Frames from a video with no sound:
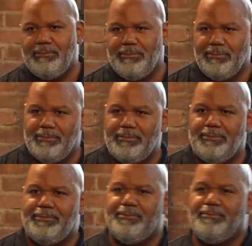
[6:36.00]

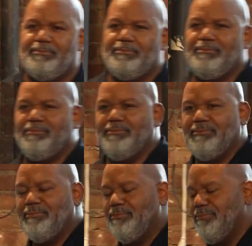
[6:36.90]

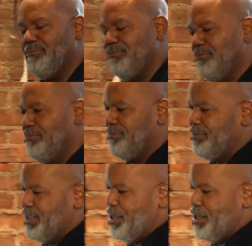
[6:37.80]
(no one is talking)